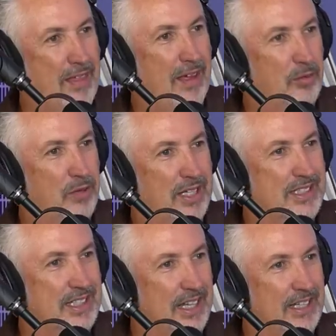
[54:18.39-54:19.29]
that
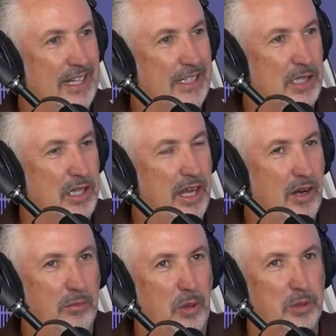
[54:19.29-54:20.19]
resonated. Like that
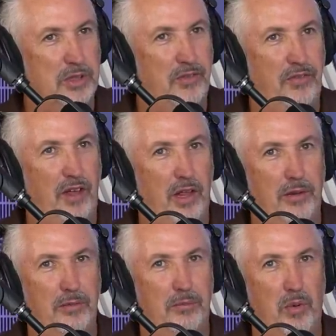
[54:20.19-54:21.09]
almost
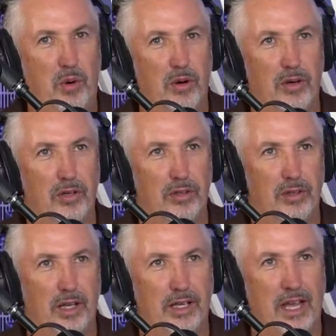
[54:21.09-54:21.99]
felt more
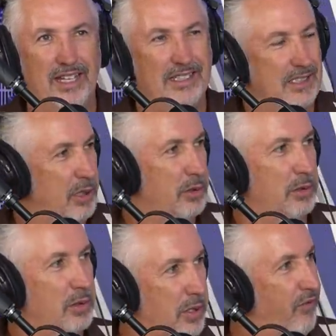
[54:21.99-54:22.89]
like, I guess it because it
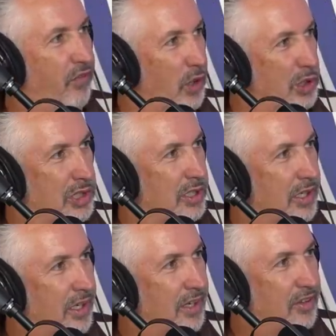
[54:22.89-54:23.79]
was the first
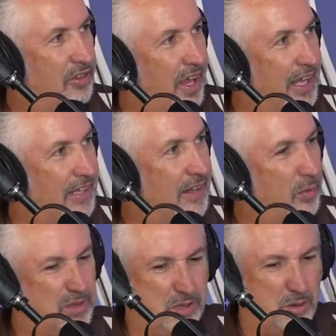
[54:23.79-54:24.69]
thing
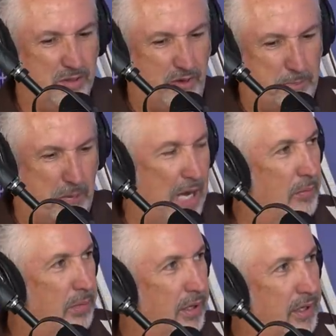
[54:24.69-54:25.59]
that was sort of a
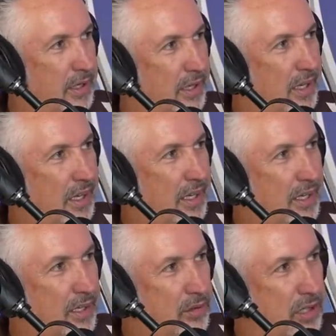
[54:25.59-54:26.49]
public,
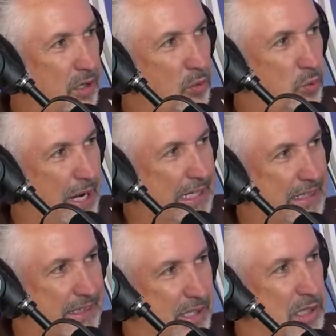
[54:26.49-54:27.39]
you know,
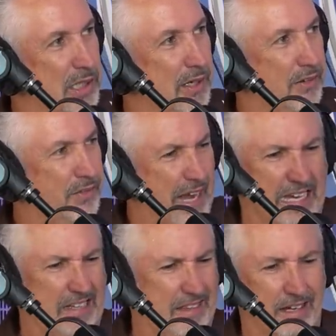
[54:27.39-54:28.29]
recognition of
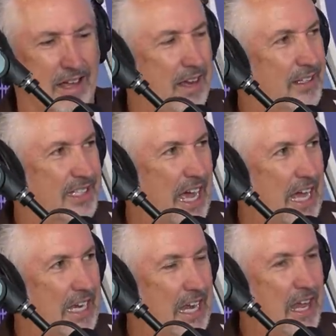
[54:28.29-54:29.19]
anything I had
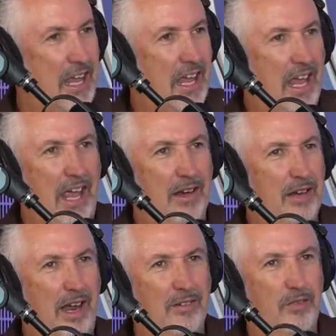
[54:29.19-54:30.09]
done.
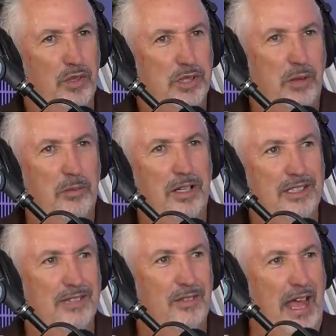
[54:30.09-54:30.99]
And for some
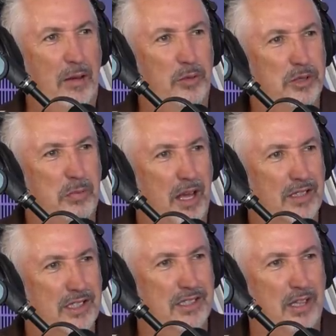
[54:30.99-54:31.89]
reason, that was my
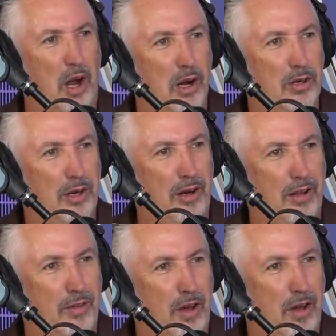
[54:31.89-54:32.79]
star
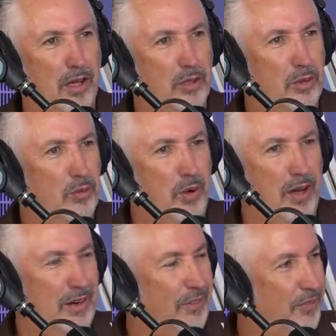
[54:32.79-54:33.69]
on the Hollywood
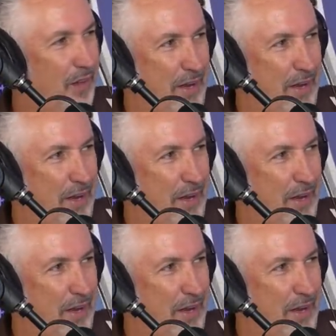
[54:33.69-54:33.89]
Walk of Fame